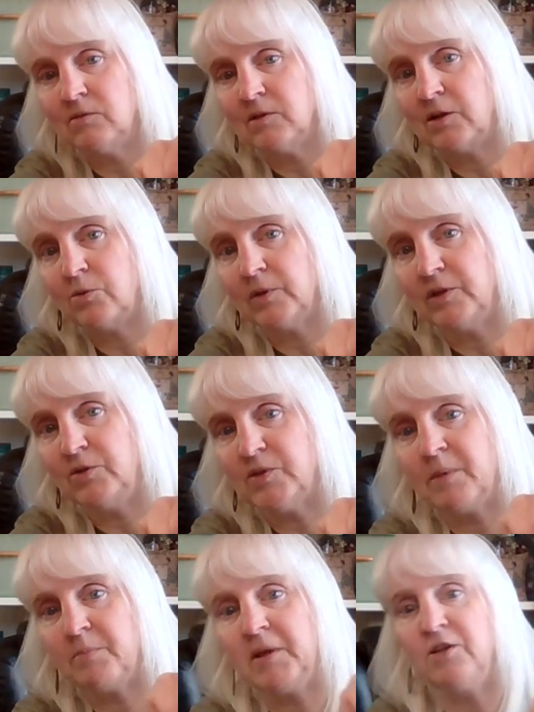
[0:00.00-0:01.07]
I don't really use
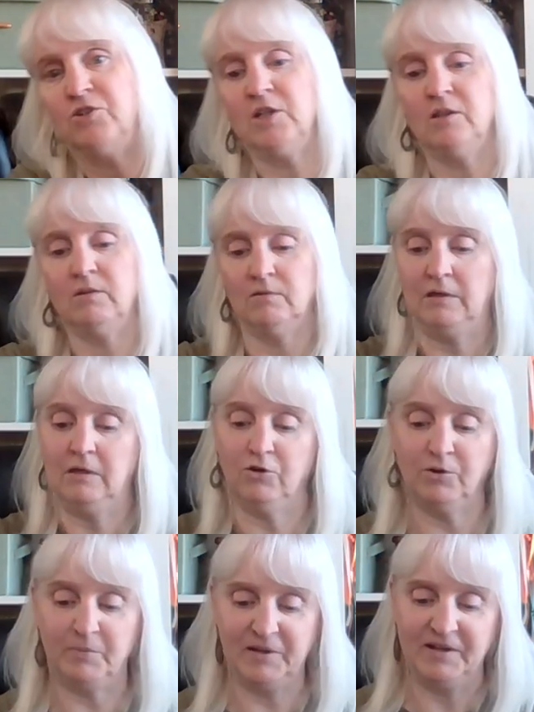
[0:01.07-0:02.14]
that page
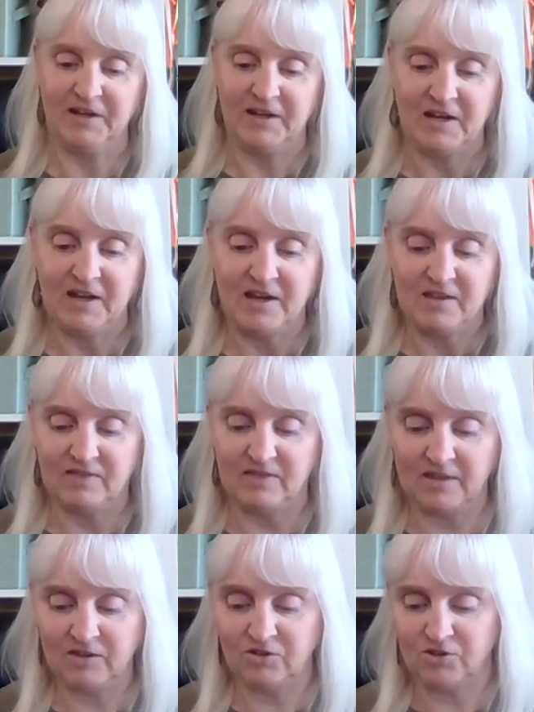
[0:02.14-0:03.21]
either, but
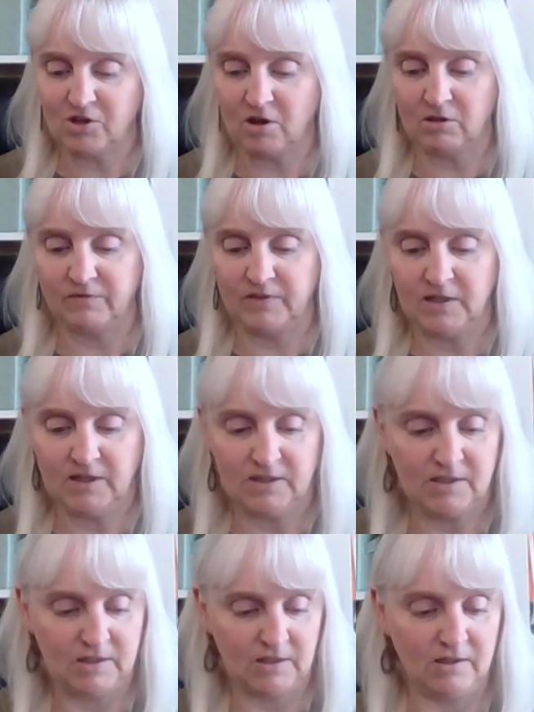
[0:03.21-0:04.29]
then there's all of
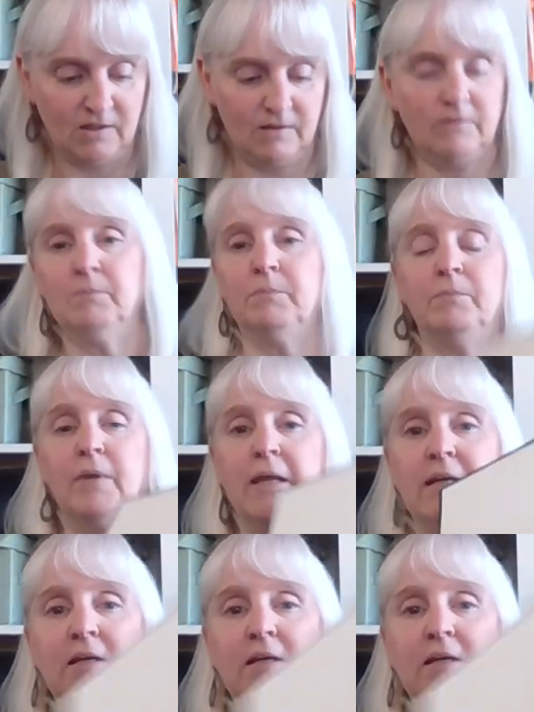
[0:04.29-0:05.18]
these blank